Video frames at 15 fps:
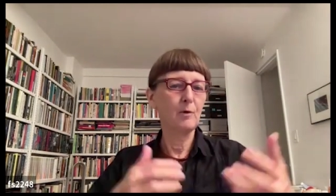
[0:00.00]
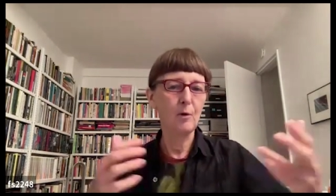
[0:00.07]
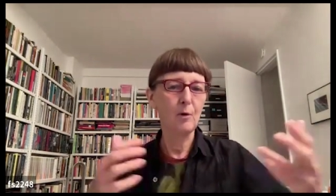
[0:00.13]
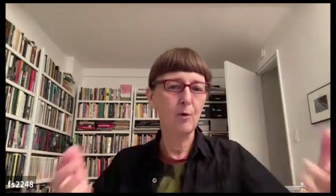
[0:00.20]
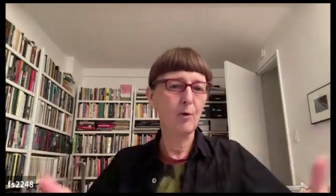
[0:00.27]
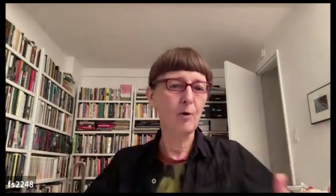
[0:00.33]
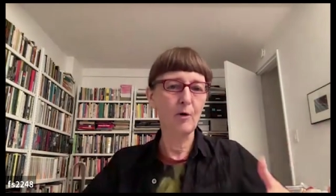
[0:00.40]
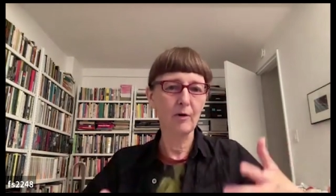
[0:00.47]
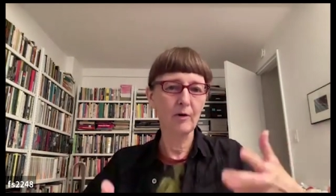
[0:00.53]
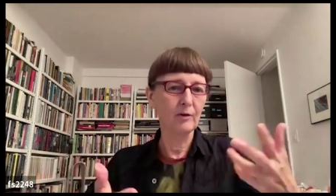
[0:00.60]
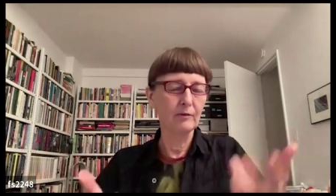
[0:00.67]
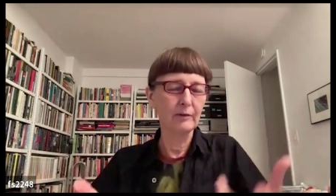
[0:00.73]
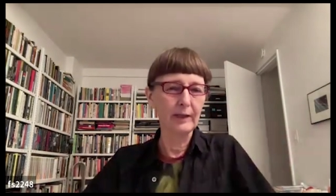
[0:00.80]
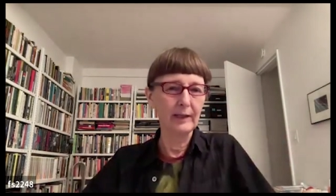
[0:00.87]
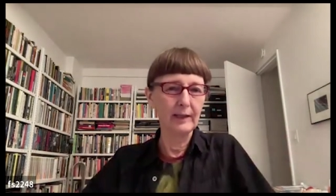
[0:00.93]
core
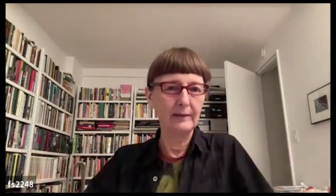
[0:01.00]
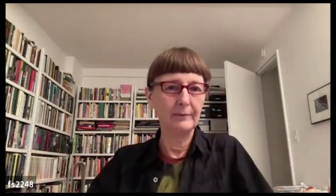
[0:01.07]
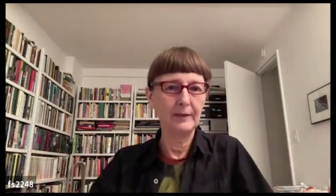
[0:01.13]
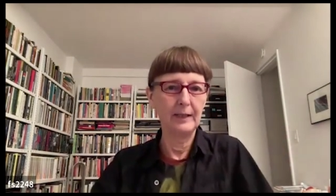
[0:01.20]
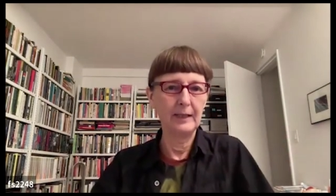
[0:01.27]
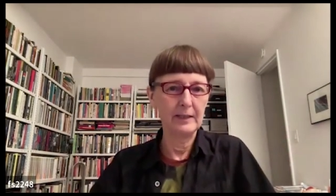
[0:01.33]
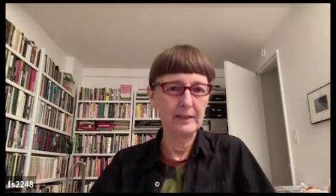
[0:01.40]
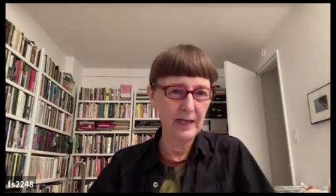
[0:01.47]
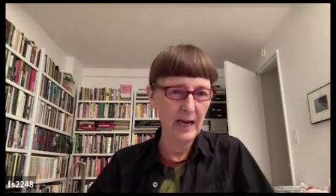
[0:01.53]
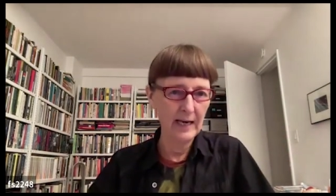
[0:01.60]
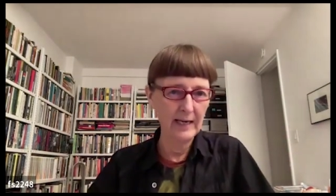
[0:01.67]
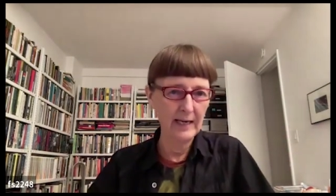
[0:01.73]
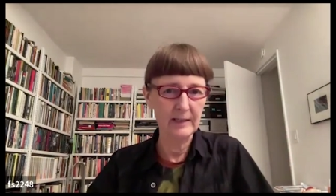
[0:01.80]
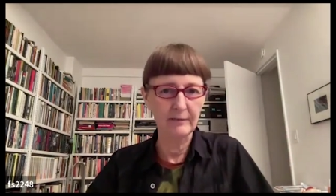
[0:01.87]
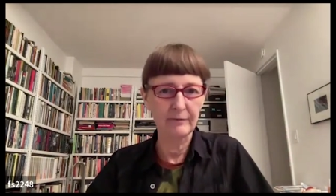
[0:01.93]
or really even the
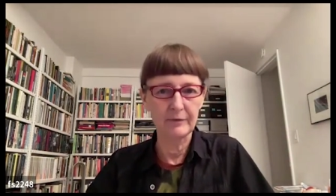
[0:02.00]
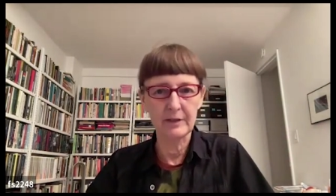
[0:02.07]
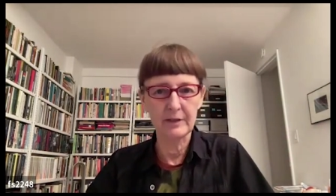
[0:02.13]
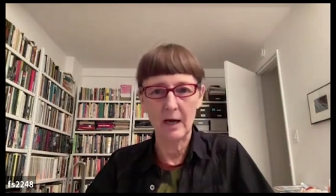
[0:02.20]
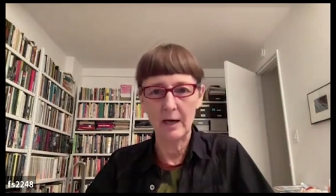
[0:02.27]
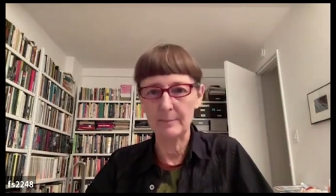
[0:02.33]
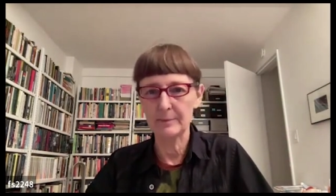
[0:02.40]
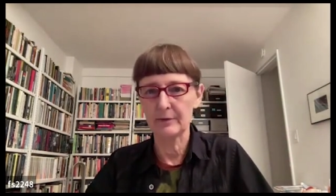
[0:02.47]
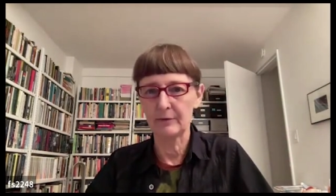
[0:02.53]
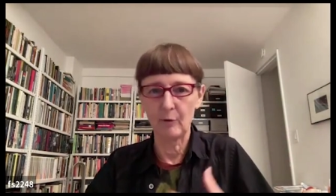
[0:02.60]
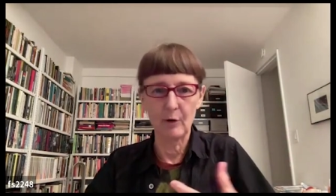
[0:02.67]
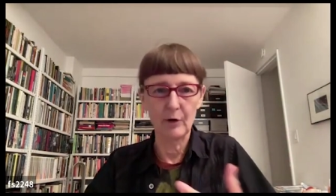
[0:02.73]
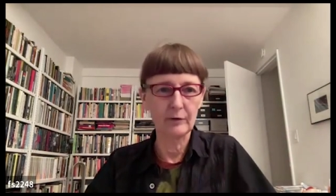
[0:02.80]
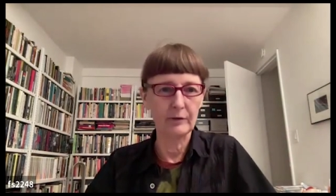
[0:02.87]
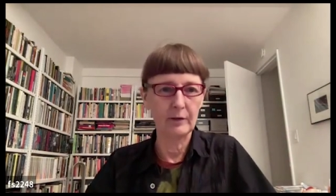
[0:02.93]
extent of the types of
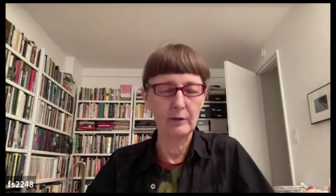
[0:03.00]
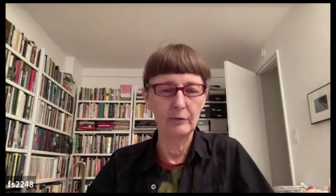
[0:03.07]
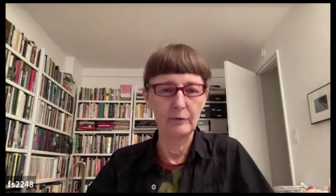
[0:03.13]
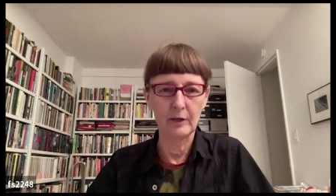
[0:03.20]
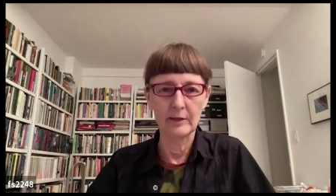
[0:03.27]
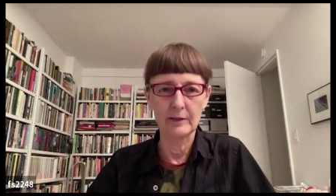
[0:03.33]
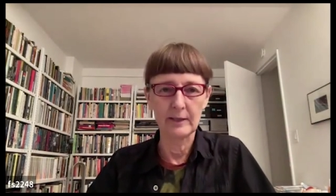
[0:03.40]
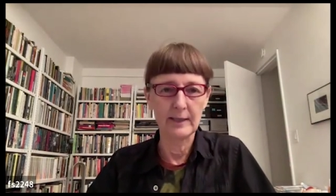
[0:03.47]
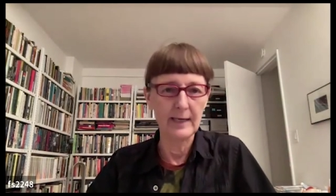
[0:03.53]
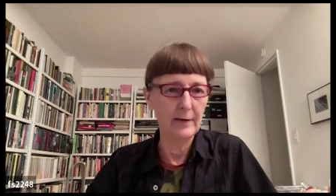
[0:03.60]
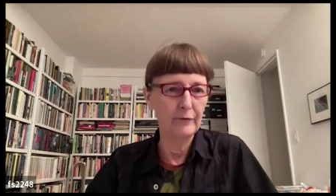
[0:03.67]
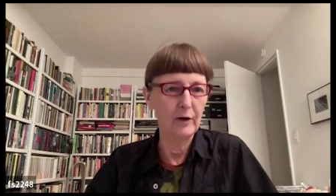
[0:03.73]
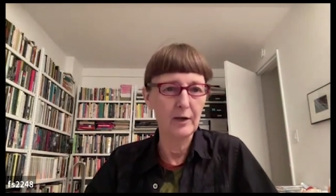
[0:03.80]
work that you've done to date.